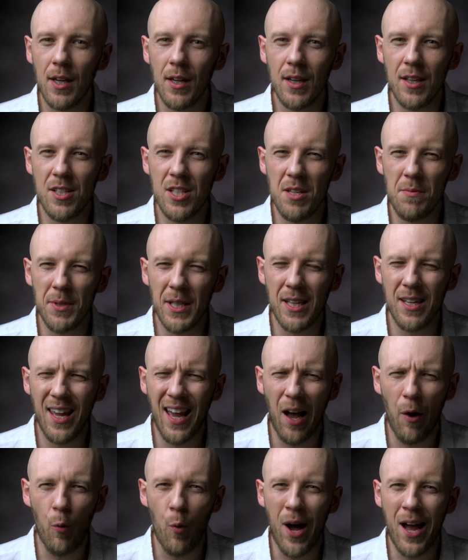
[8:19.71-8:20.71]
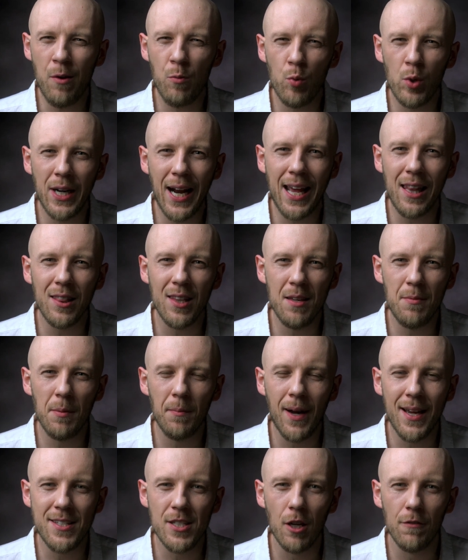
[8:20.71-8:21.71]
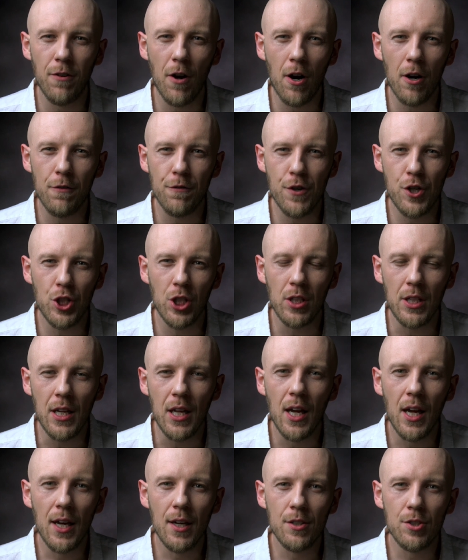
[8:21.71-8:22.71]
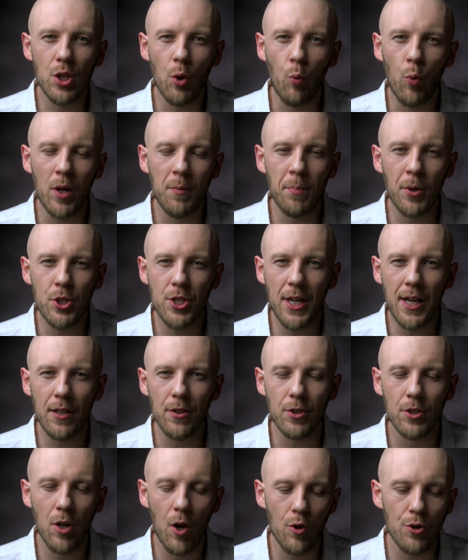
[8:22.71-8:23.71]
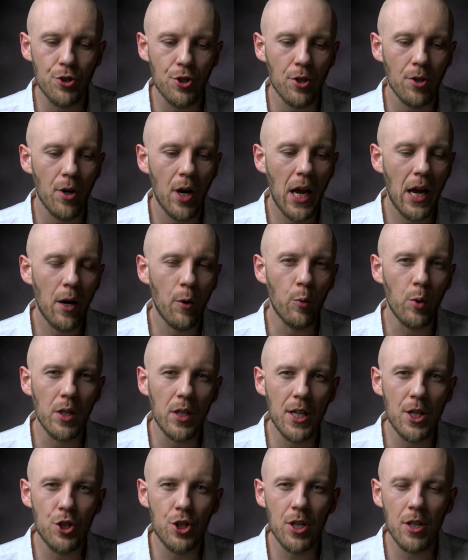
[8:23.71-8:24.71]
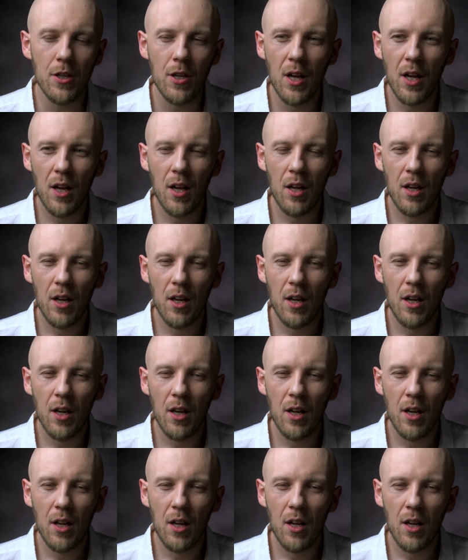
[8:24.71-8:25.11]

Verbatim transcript: It seems like, yeah, why would I limit myself artificially to one particular culture, religion,